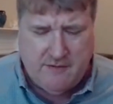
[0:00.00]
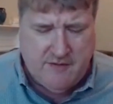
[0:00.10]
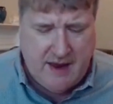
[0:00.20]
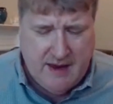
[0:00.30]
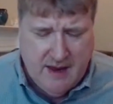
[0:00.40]

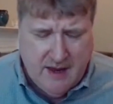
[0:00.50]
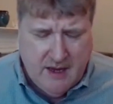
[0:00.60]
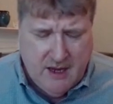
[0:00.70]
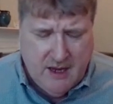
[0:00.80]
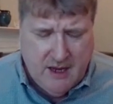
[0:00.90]
As they
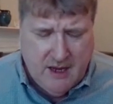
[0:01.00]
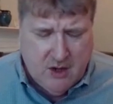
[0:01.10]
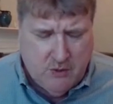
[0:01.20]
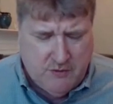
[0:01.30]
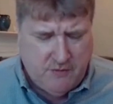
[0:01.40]

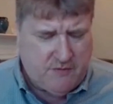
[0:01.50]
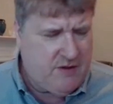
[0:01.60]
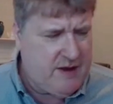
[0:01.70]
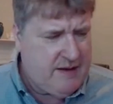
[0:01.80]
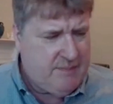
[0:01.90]
reduced
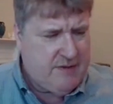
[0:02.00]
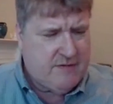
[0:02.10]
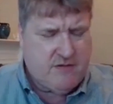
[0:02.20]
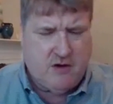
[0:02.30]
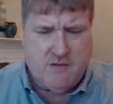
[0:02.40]
the
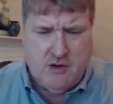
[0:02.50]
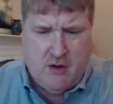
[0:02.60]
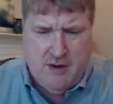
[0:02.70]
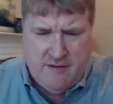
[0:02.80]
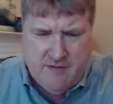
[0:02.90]
silver
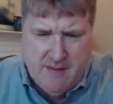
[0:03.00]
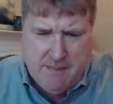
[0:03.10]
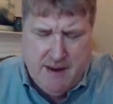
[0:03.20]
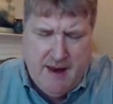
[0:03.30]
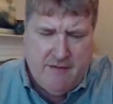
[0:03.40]
loadings in the
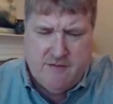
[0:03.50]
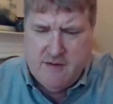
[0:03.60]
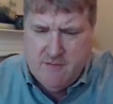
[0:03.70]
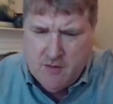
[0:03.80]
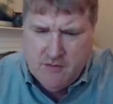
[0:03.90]
paste, of
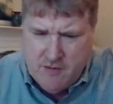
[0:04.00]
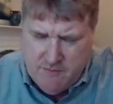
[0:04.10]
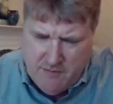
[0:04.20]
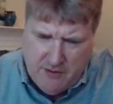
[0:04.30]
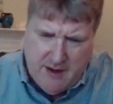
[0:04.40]
course, they're
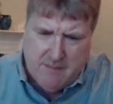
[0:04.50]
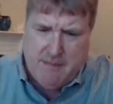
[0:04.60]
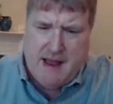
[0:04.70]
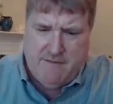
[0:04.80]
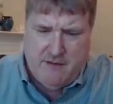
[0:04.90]

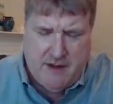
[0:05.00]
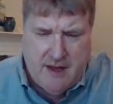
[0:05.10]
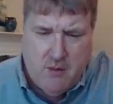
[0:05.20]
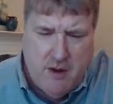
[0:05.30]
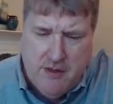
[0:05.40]

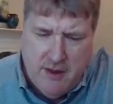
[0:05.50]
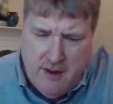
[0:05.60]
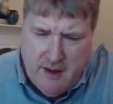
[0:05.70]
backfilling it with